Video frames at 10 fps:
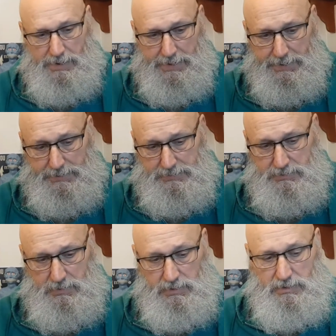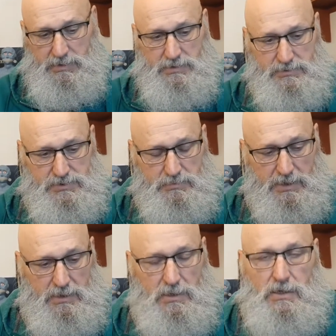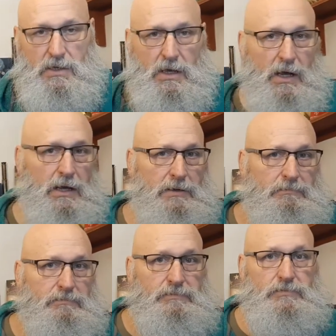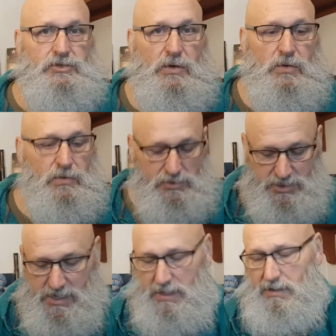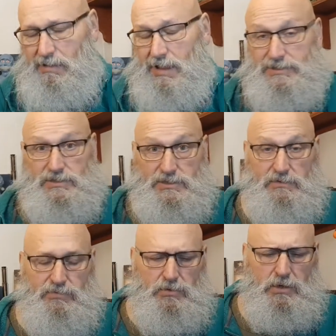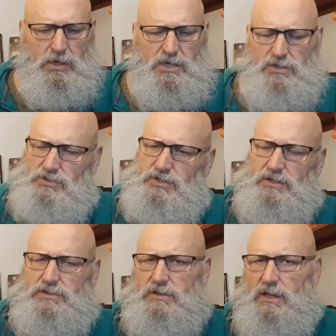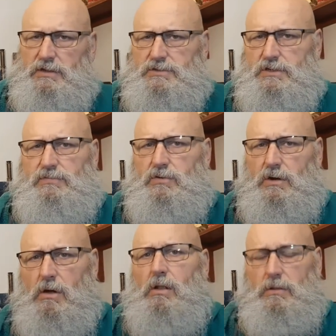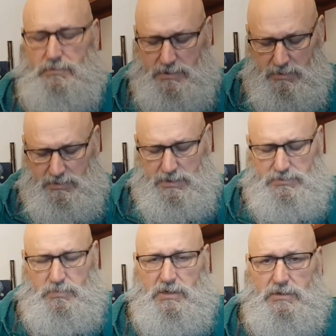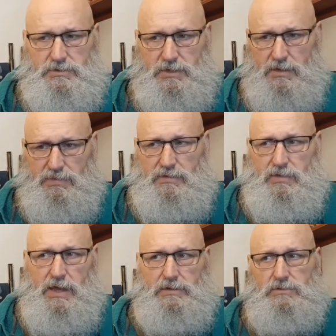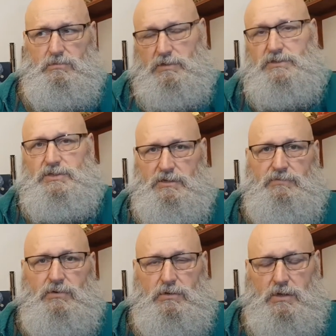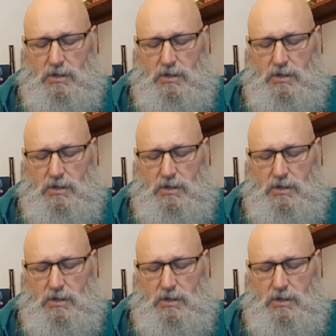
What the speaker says: And, excuse me, so she had lots of seafood. She doesn't like seafood at all nowadays because I think they had so much seafood.